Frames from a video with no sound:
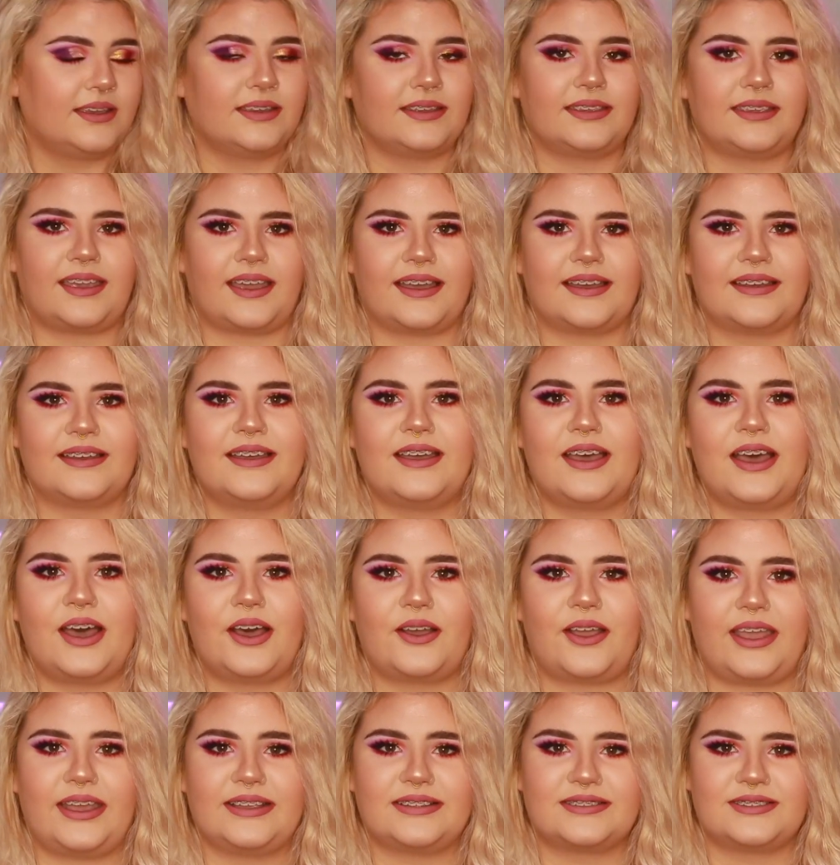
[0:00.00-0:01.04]
Yeah,
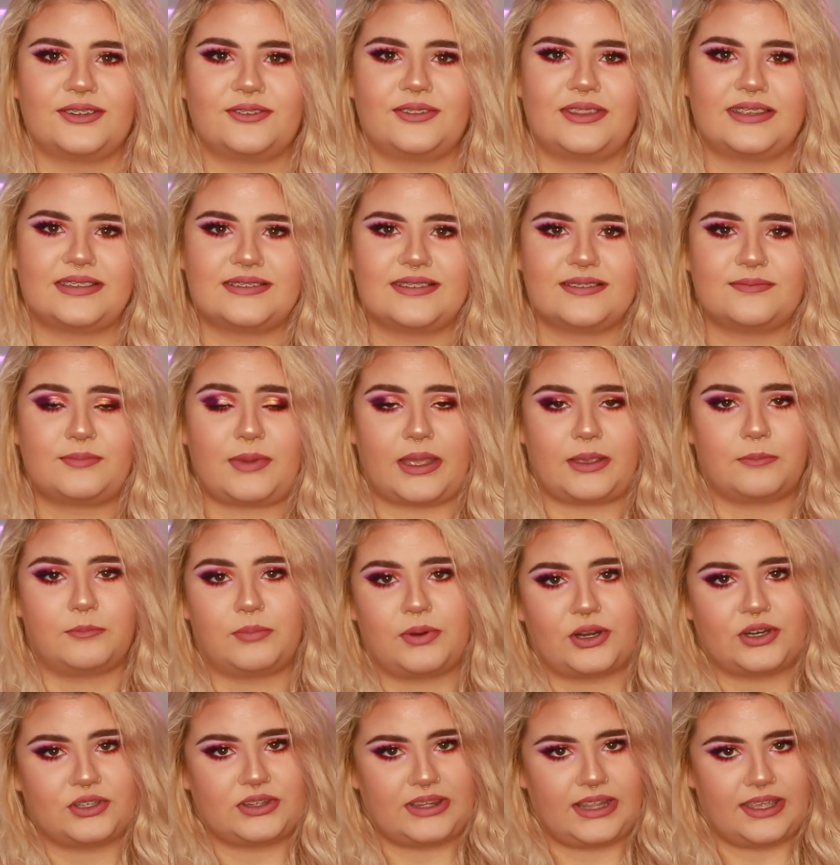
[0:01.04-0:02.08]
okay, so this is my
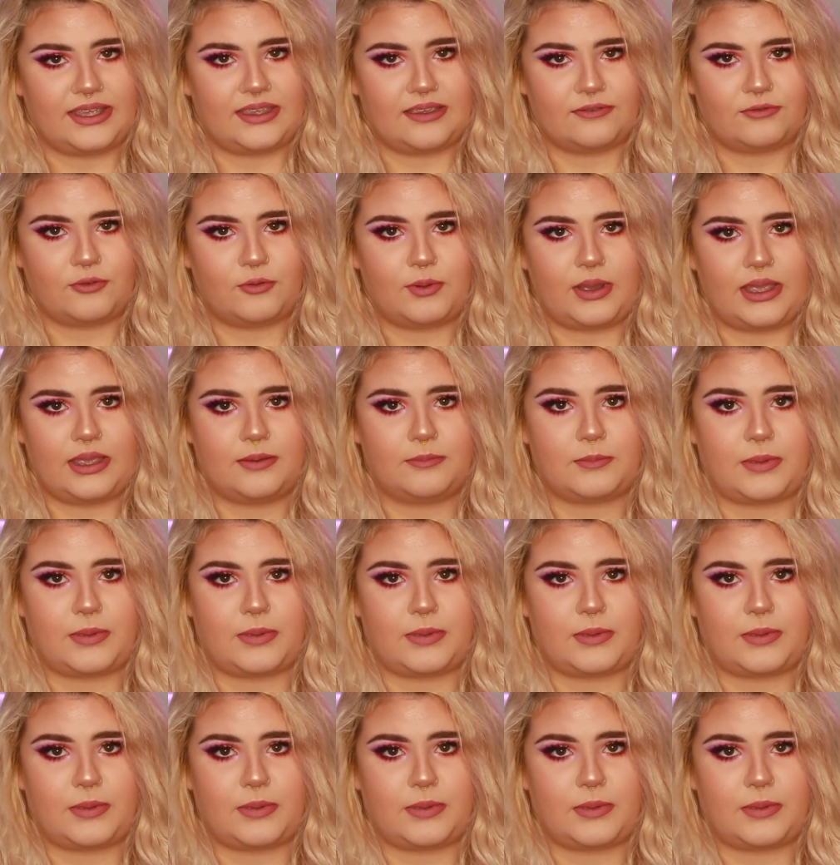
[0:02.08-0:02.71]
birthday giveaway.